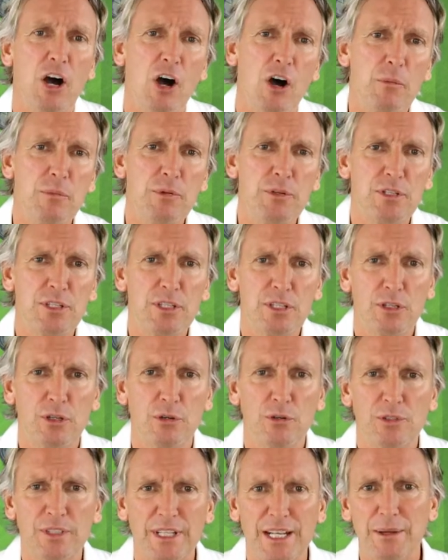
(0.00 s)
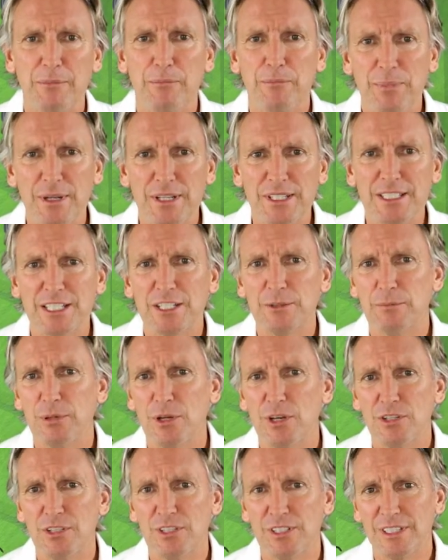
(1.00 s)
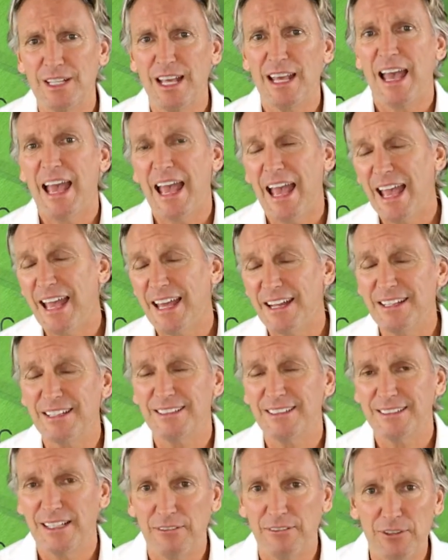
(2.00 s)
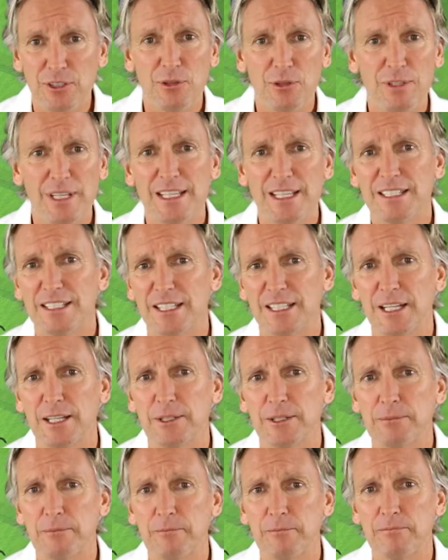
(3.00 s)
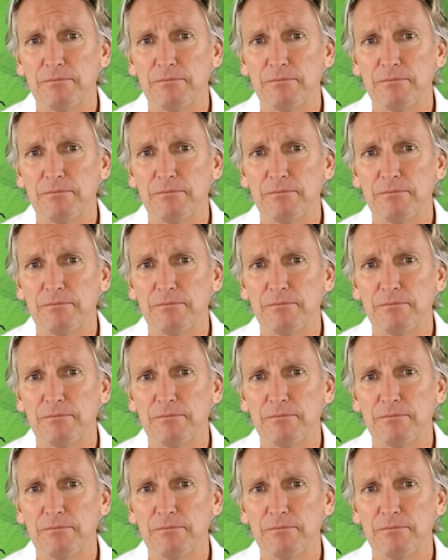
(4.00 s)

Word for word: obstacles that a business person had a few years ago.